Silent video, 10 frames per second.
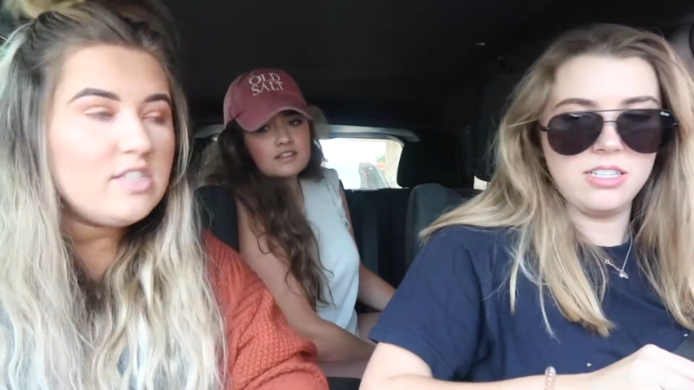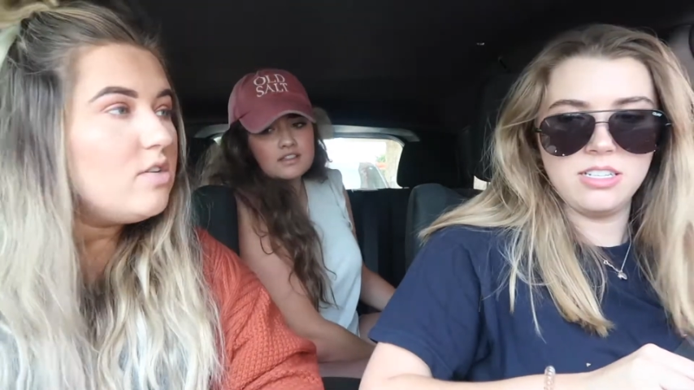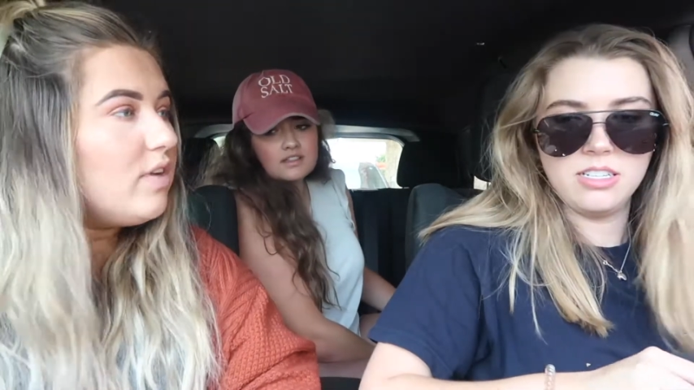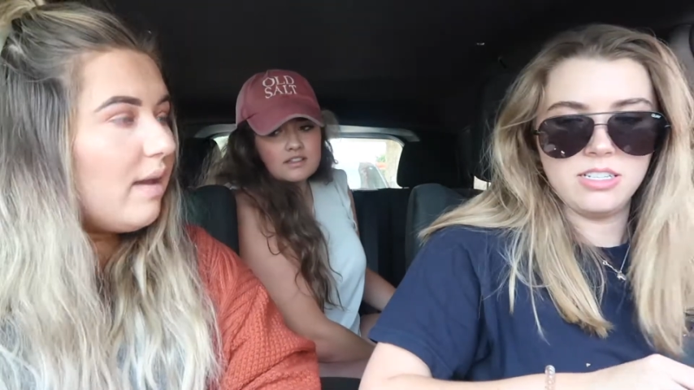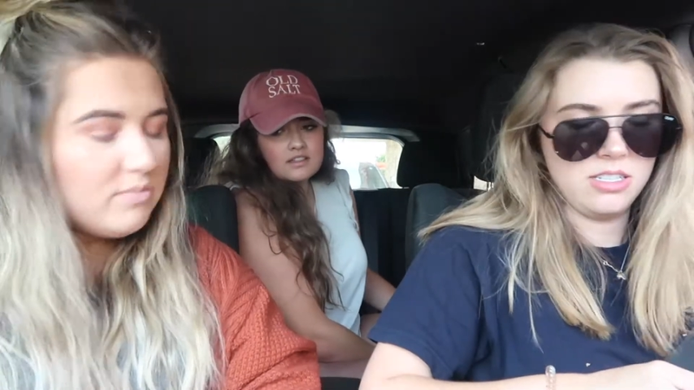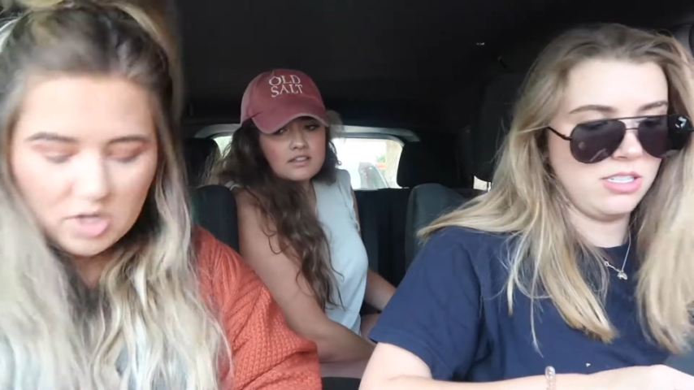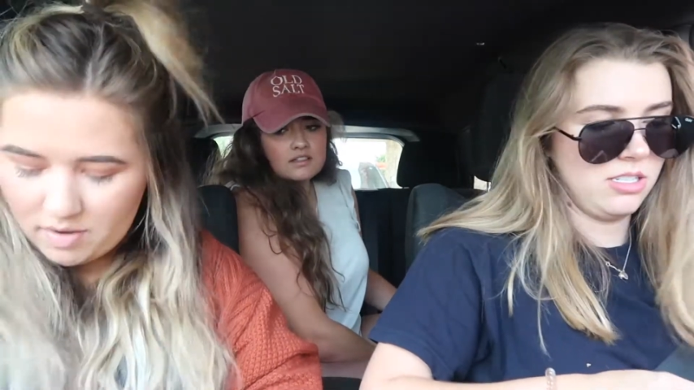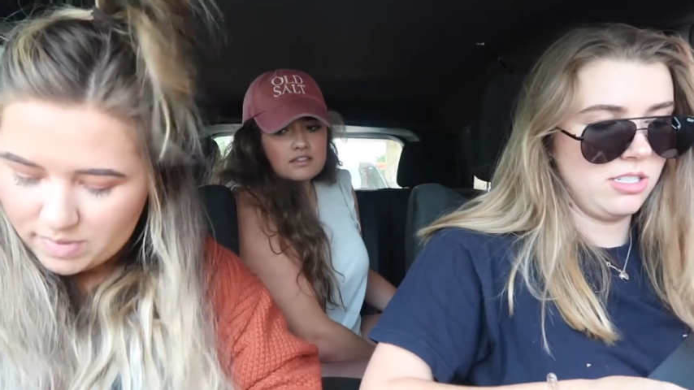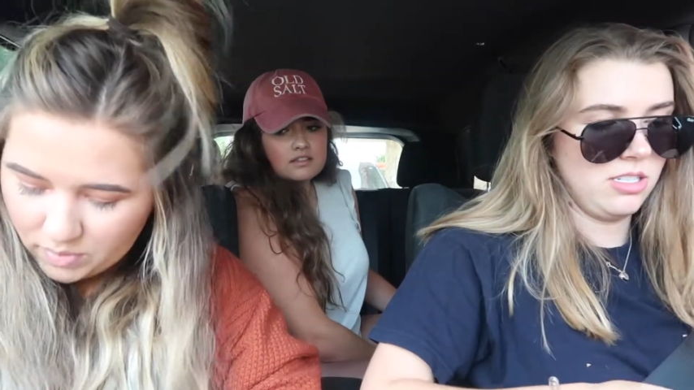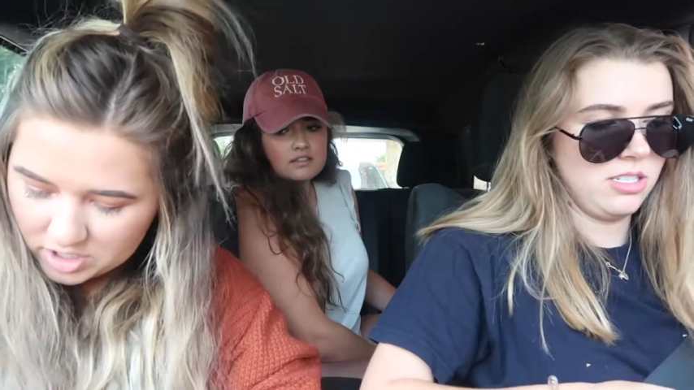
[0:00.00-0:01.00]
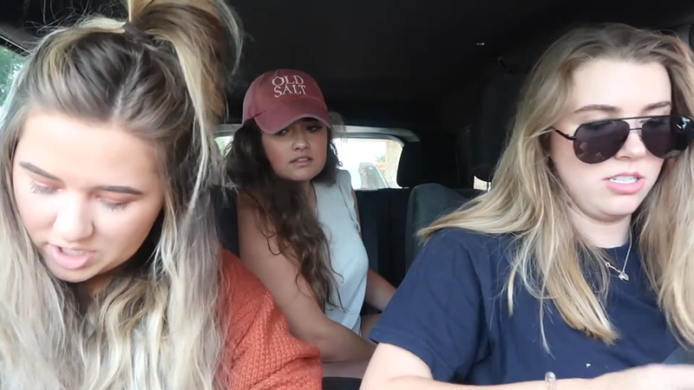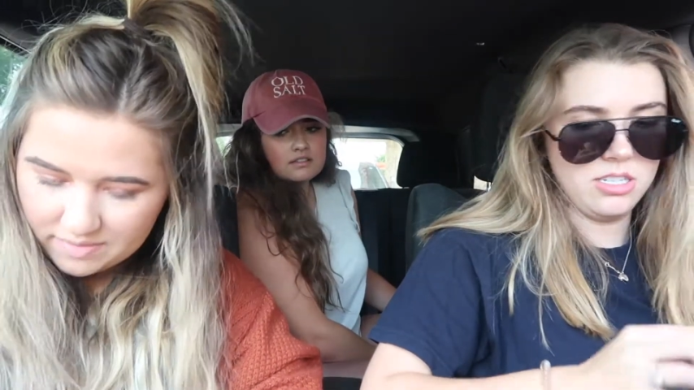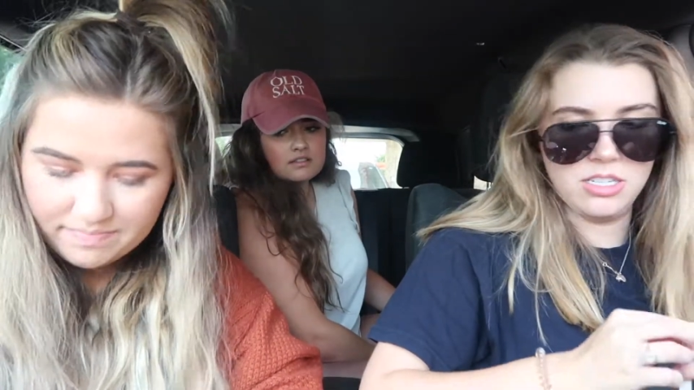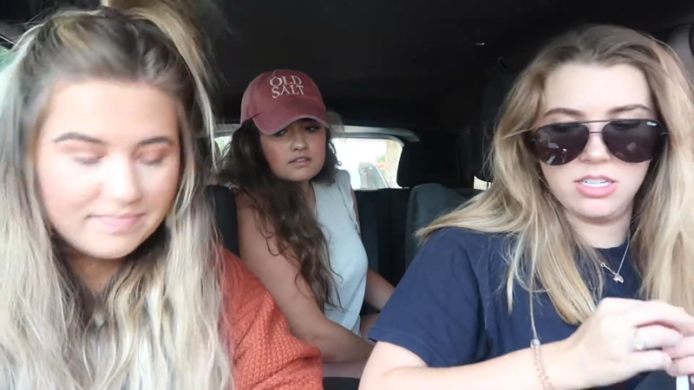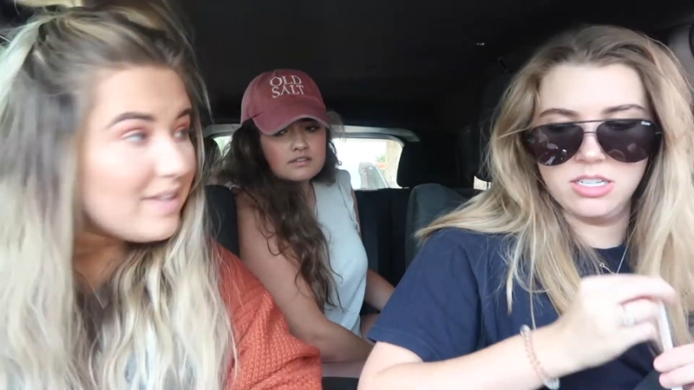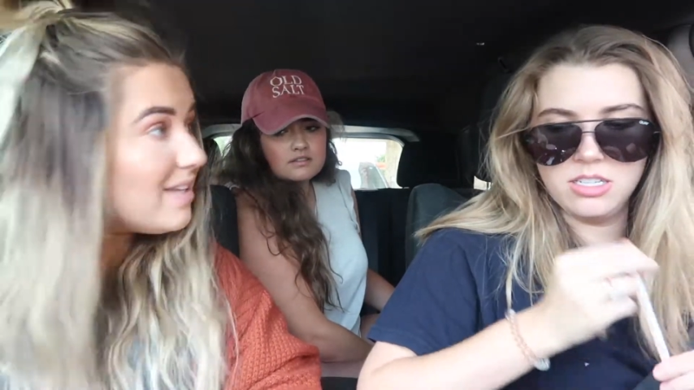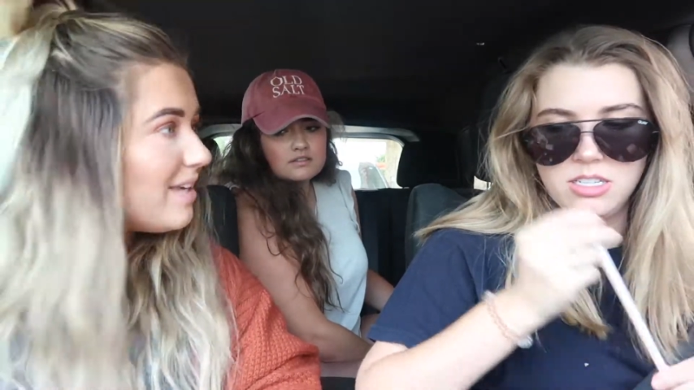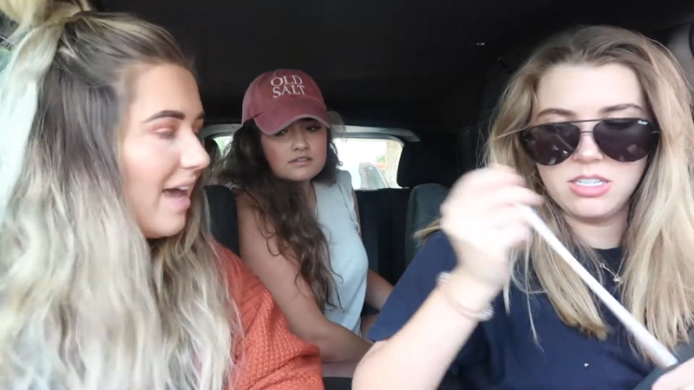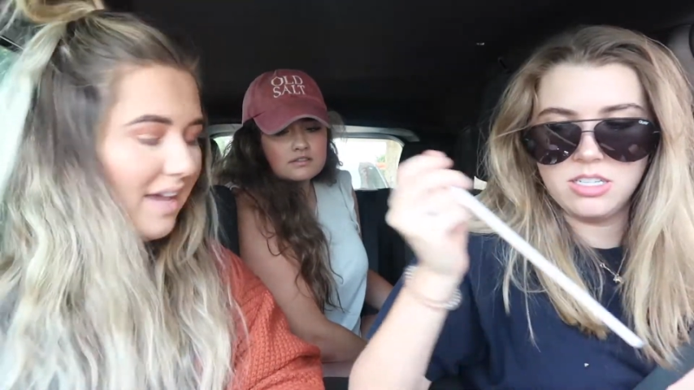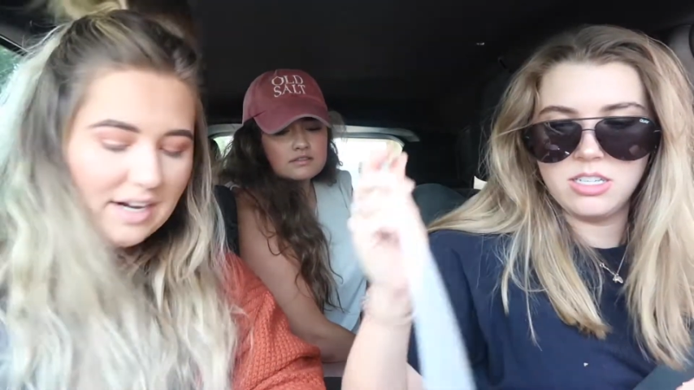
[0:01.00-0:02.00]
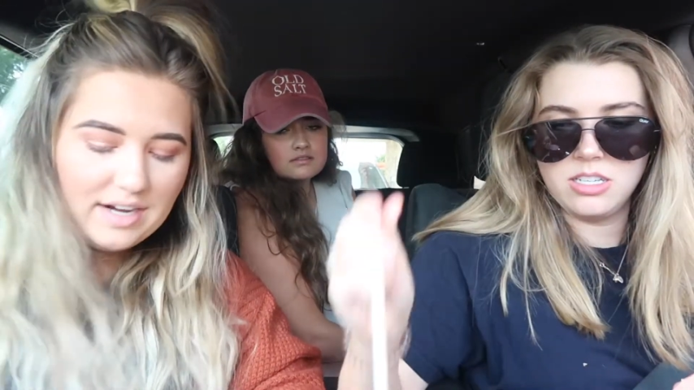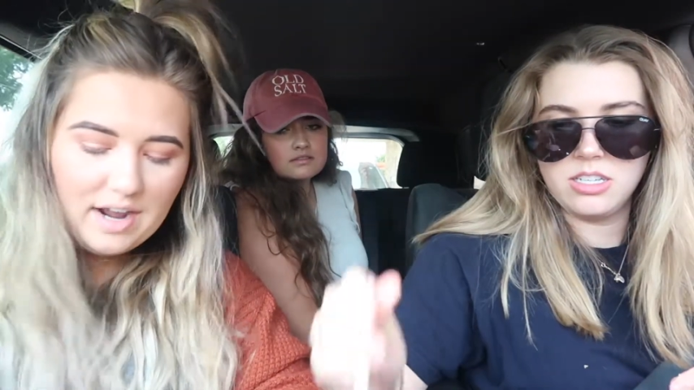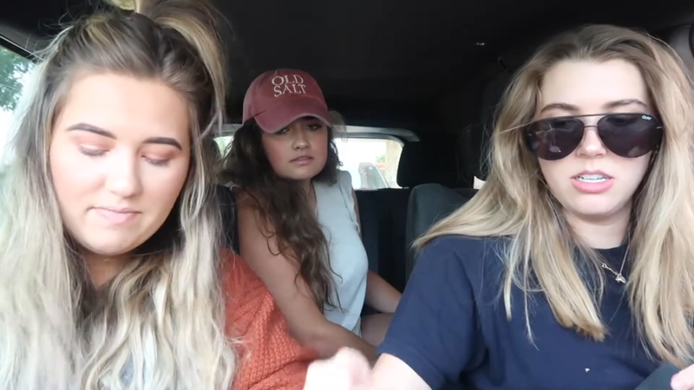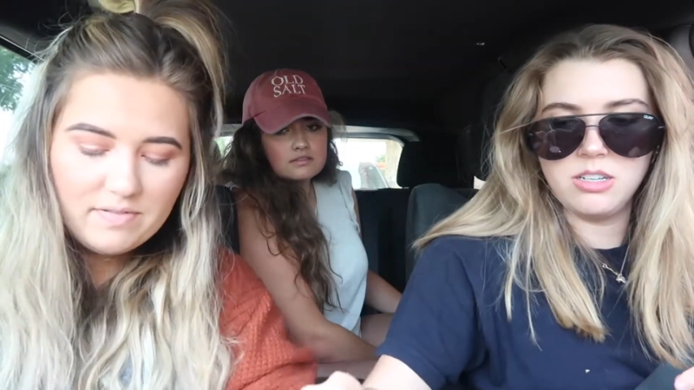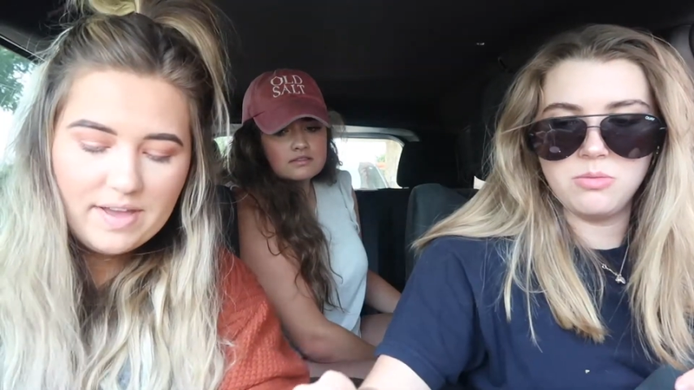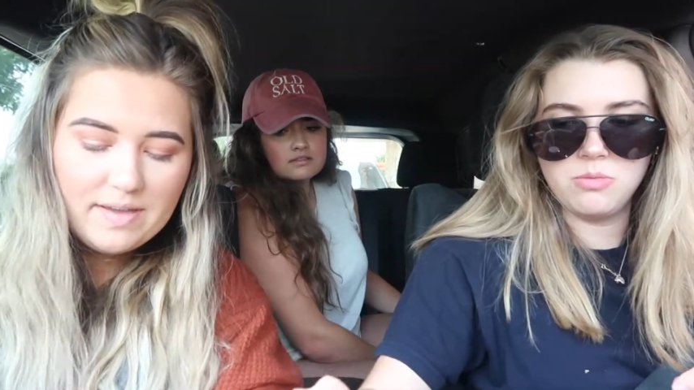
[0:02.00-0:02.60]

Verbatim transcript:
Speaker 1: this new game show I've been watching. I can't get enough of